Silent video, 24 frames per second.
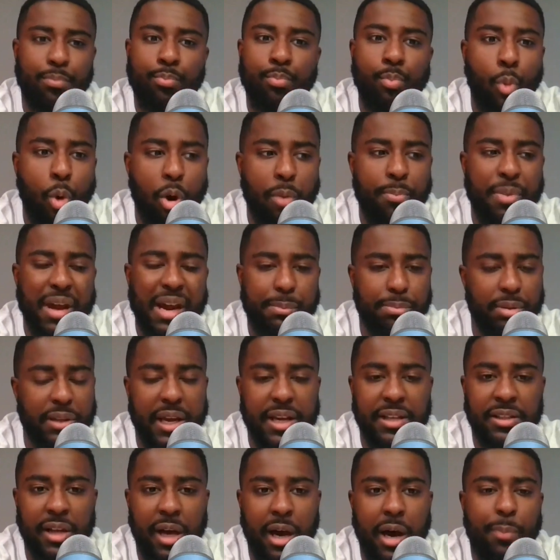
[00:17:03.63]
more big
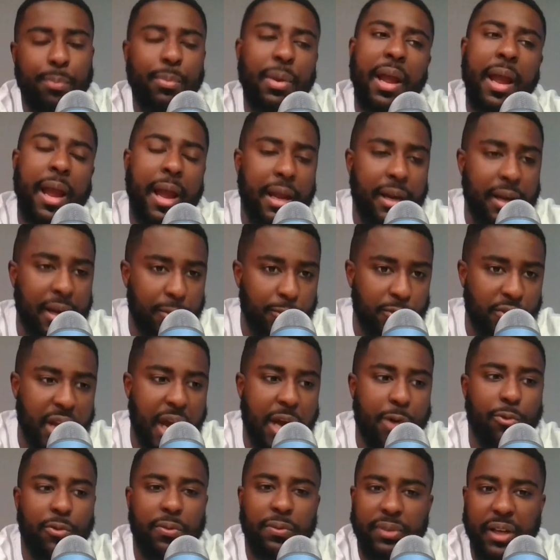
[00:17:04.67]
plays up, and it was
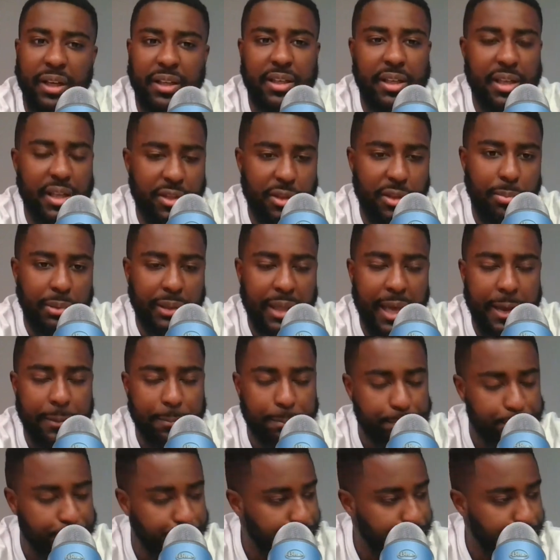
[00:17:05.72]
kind of reflected in the play.